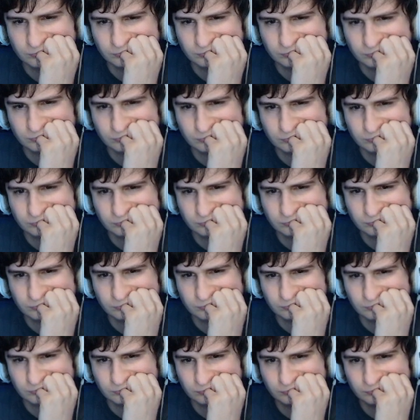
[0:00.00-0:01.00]

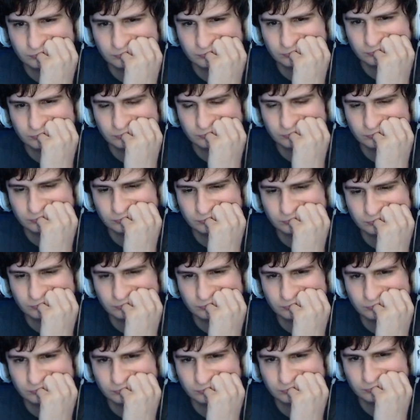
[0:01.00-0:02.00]

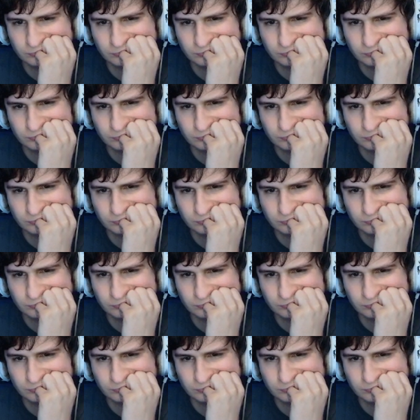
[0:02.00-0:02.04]
(not speaking)